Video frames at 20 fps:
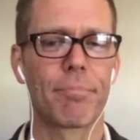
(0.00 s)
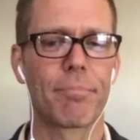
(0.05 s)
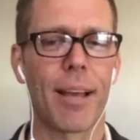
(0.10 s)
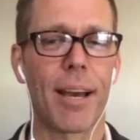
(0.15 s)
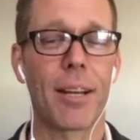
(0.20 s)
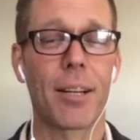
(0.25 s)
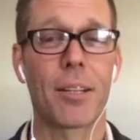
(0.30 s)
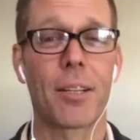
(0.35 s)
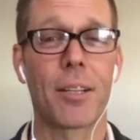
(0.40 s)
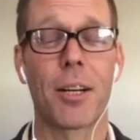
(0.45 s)

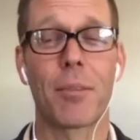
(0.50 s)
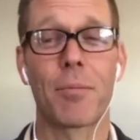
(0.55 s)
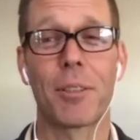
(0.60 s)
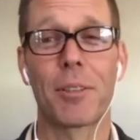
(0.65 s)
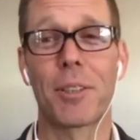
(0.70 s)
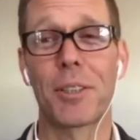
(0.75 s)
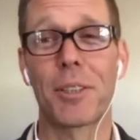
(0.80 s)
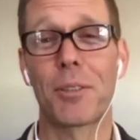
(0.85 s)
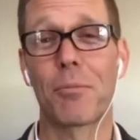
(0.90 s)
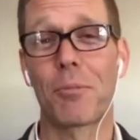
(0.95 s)
I don't know,
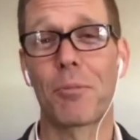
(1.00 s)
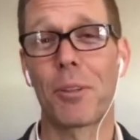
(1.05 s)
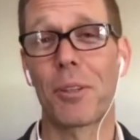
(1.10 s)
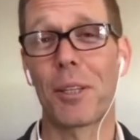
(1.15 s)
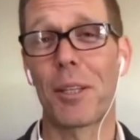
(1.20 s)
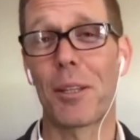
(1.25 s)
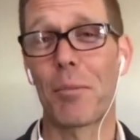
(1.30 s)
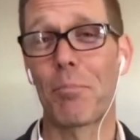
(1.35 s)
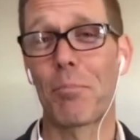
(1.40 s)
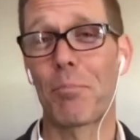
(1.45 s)
this isn't
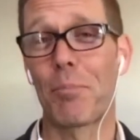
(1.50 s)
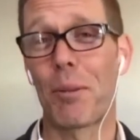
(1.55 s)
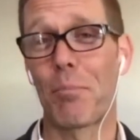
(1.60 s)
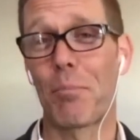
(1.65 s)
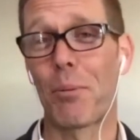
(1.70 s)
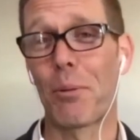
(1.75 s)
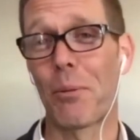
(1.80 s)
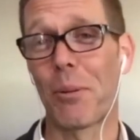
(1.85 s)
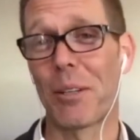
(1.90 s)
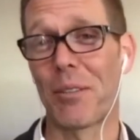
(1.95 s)
really the, the
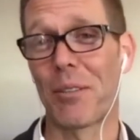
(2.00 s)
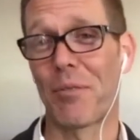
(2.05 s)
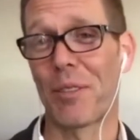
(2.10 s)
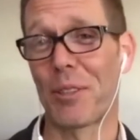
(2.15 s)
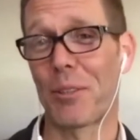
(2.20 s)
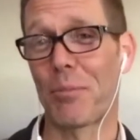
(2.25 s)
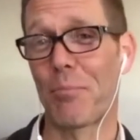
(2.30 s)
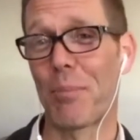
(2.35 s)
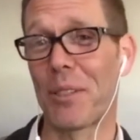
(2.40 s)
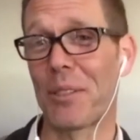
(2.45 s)
point of
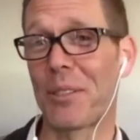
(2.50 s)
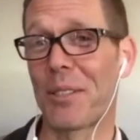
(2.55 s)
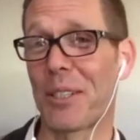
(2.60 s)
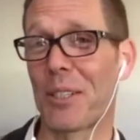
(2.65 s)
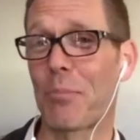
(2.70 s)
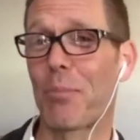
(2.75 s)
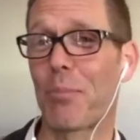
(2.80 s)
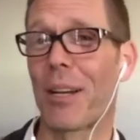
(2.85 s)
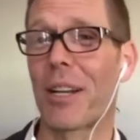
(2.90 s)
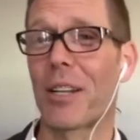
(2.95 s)
this
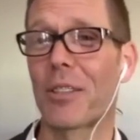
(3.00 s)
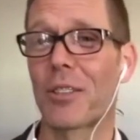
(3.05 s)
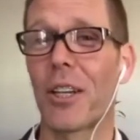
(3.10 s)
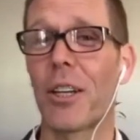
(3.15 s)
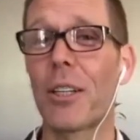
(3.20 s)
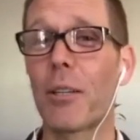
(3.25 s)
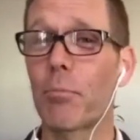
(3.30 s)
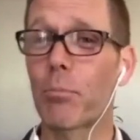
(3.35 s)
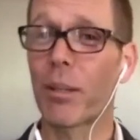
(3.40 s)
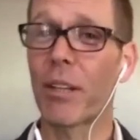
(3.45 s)
business, but I'll
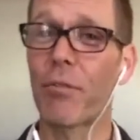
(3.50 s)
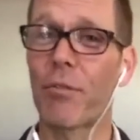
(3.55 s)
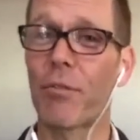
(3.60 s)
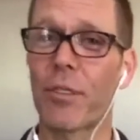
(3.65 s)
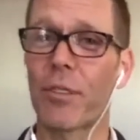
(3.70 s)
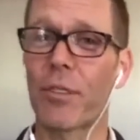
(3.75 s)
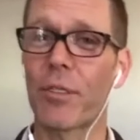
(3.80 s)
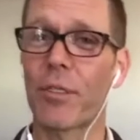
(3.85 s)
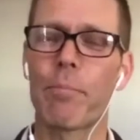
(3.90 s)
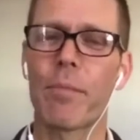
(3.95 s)
tell you
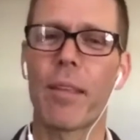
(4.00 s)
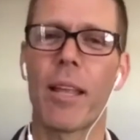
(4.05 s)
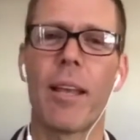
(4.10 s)
briefly,